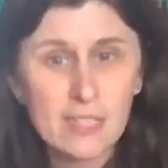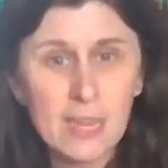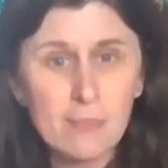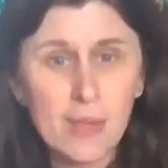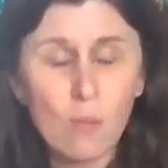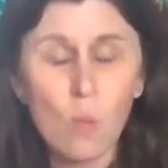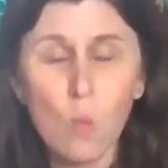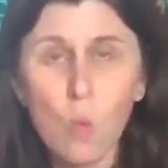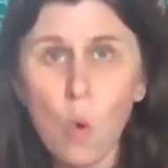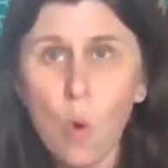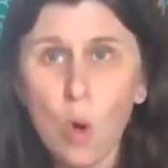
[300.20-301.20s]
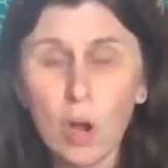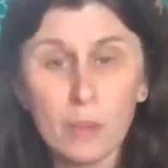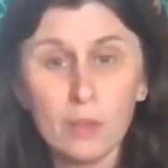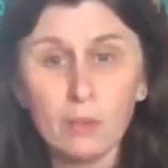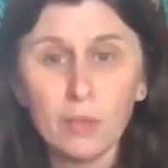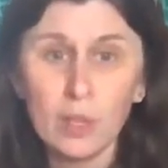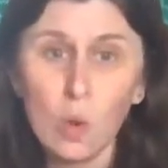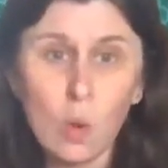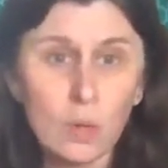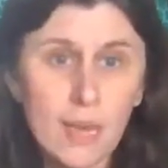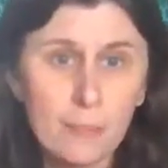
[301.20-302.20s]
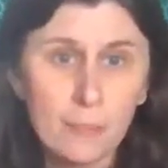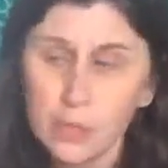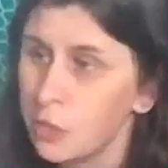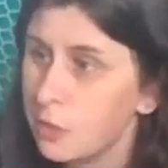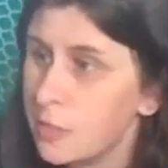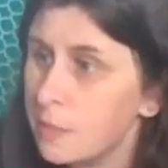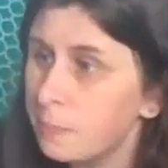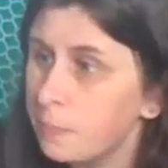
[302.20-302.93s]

to keep them warm in the really cold temperatures.